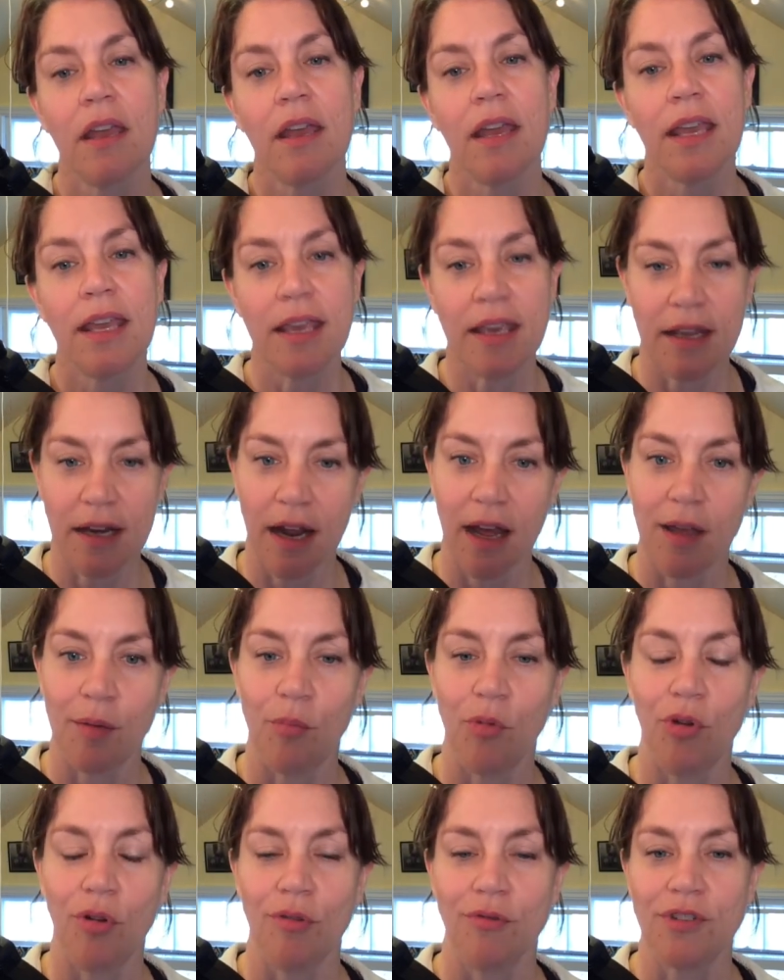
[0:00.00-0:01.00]
he and I
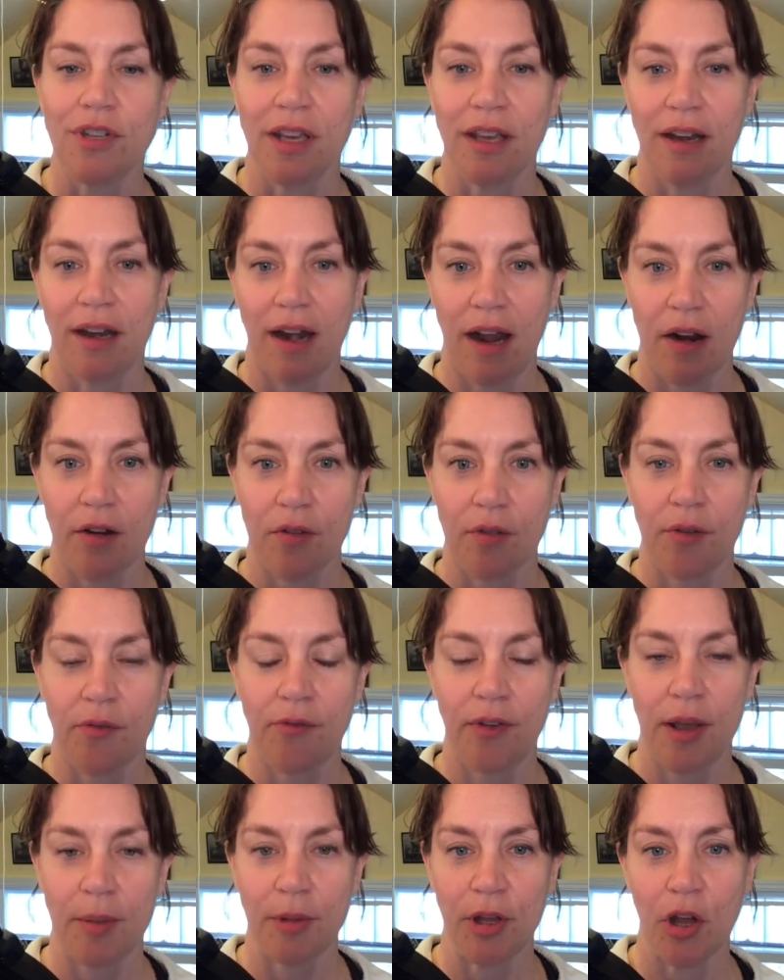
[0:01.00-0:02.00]
moved in and out of the
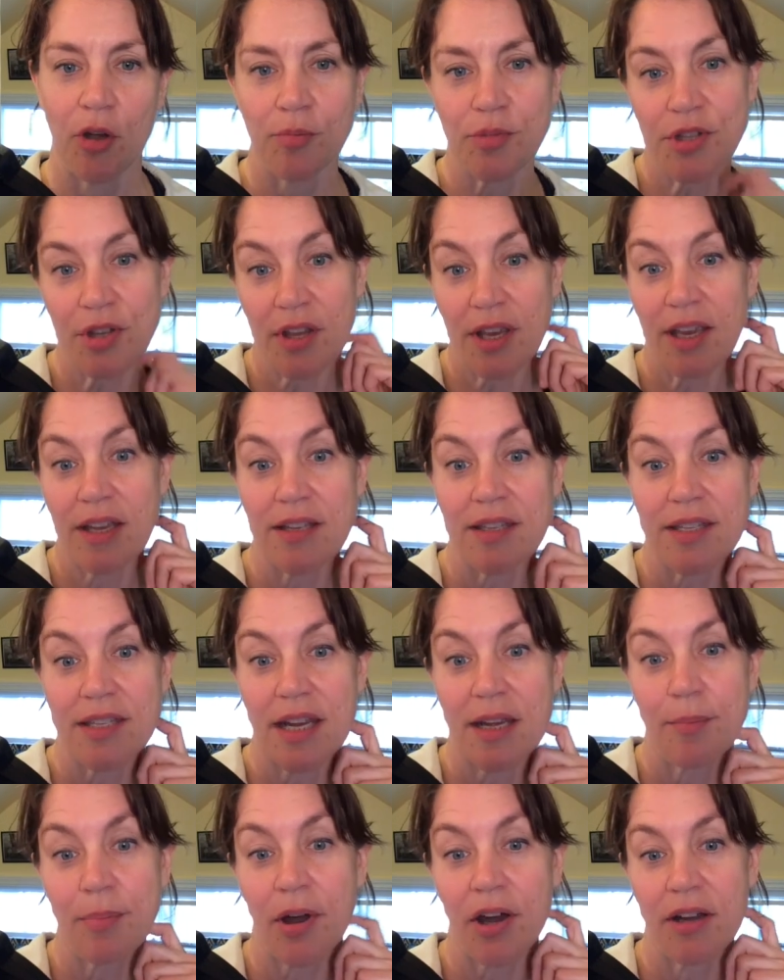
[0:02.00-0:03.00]
family home. So the kids
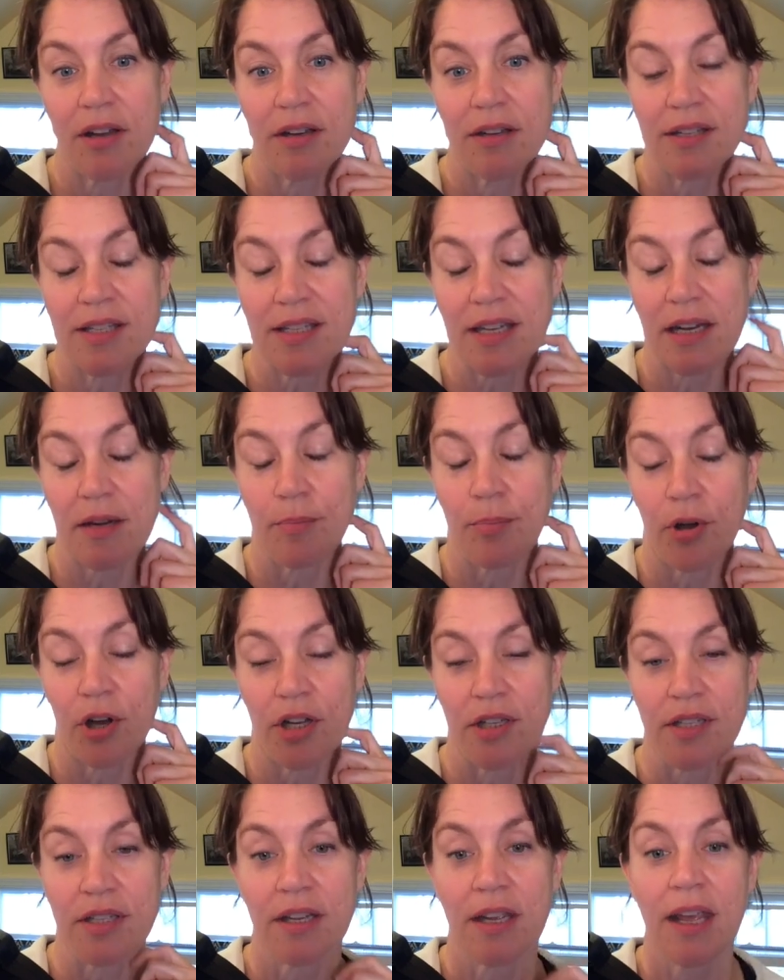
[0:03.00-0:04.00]
stayed
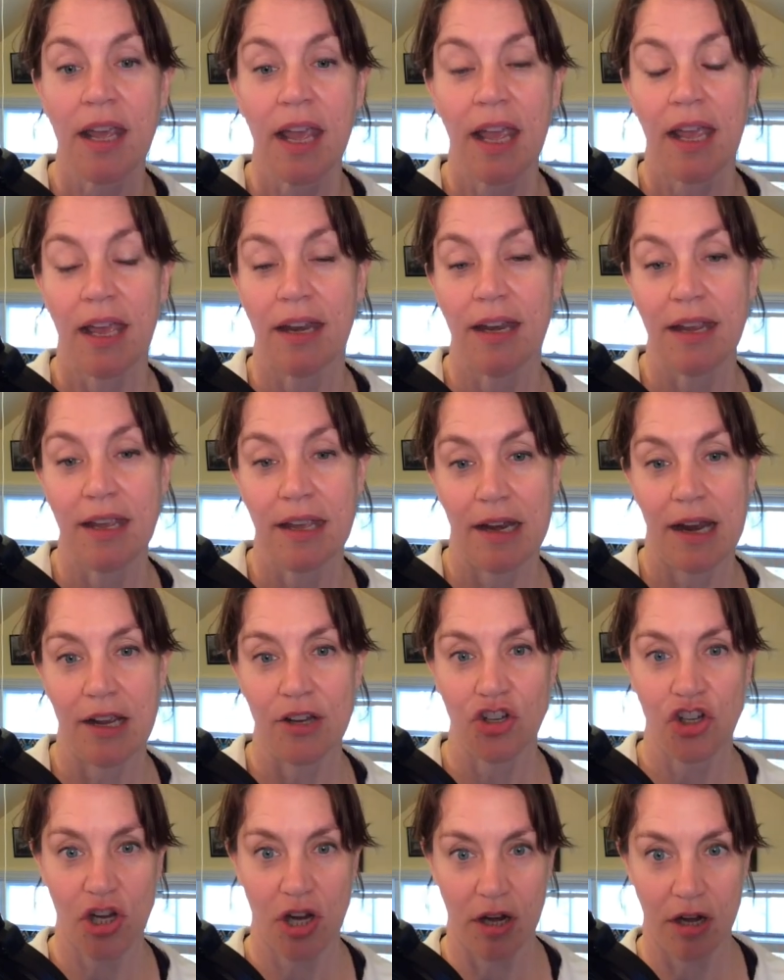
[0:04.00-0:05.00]
put, and he and I
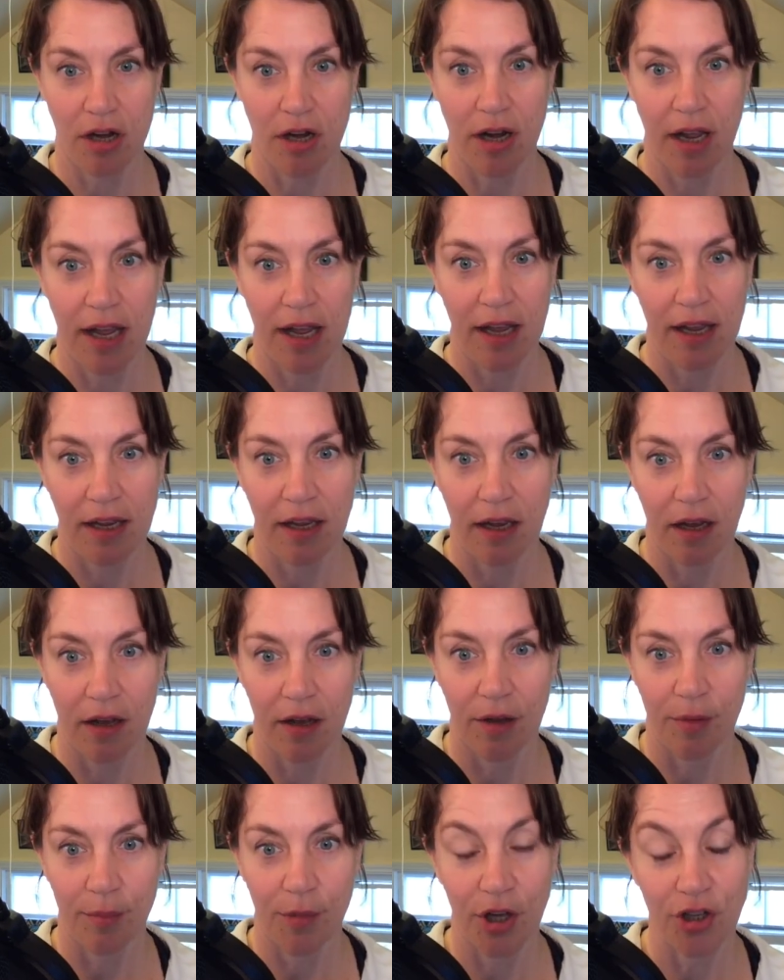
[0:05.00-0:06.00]
shared a
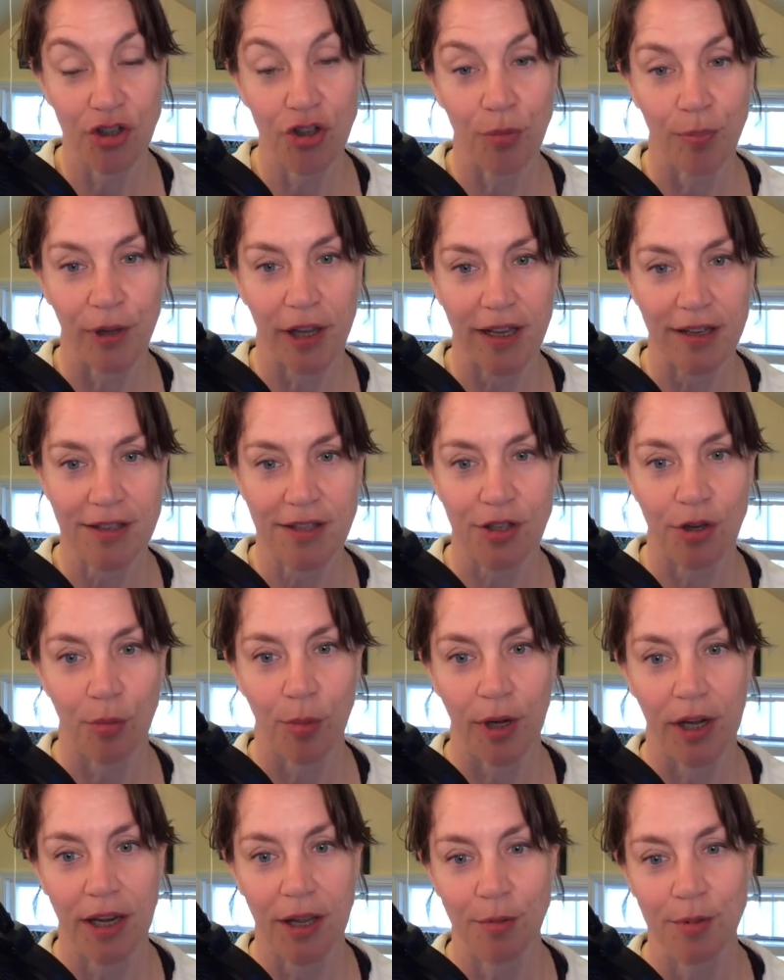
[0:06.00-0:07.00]
duplex. So
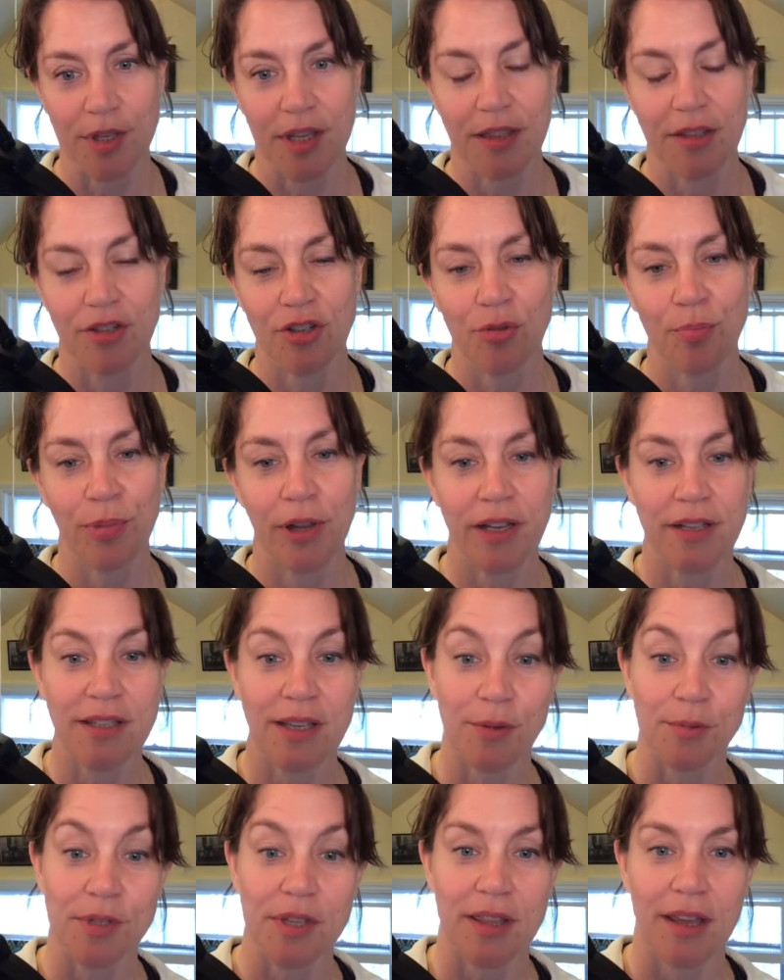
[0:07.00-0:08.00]
when he was at the duplex,
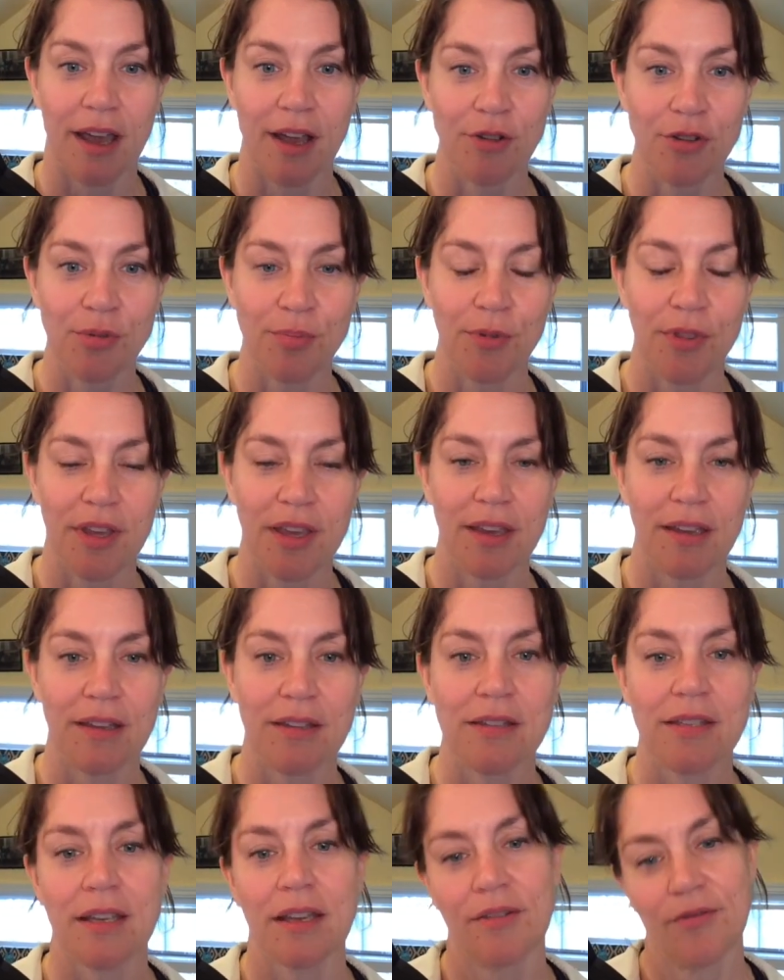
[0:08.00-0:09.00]
I was at the house with the
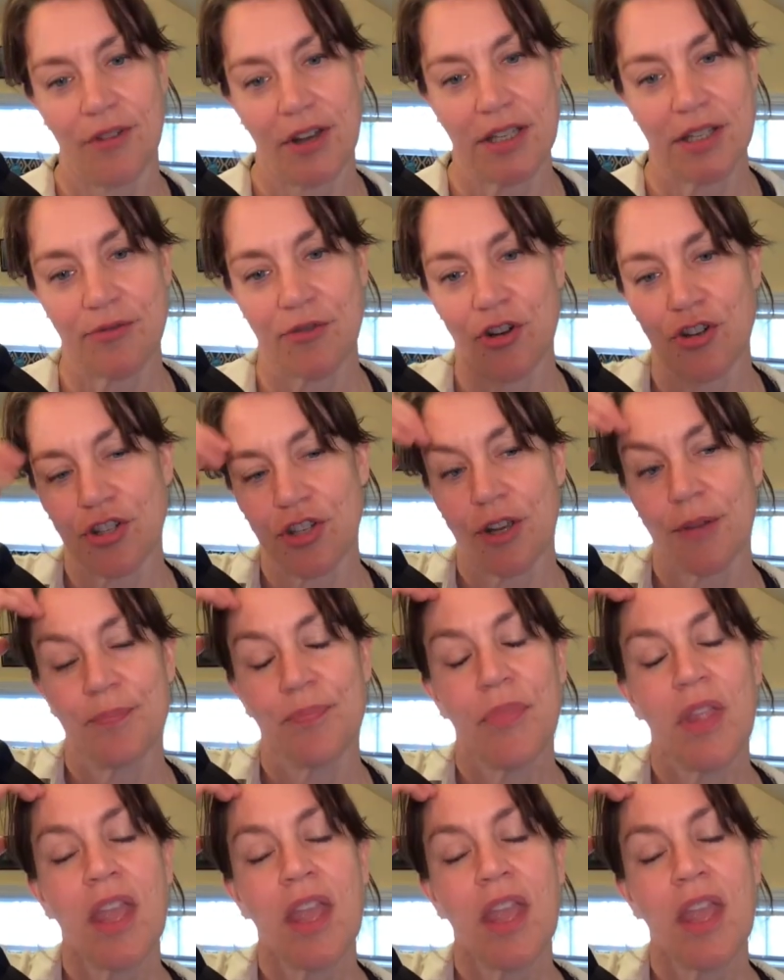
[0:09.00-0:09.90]
kids, and vice versa.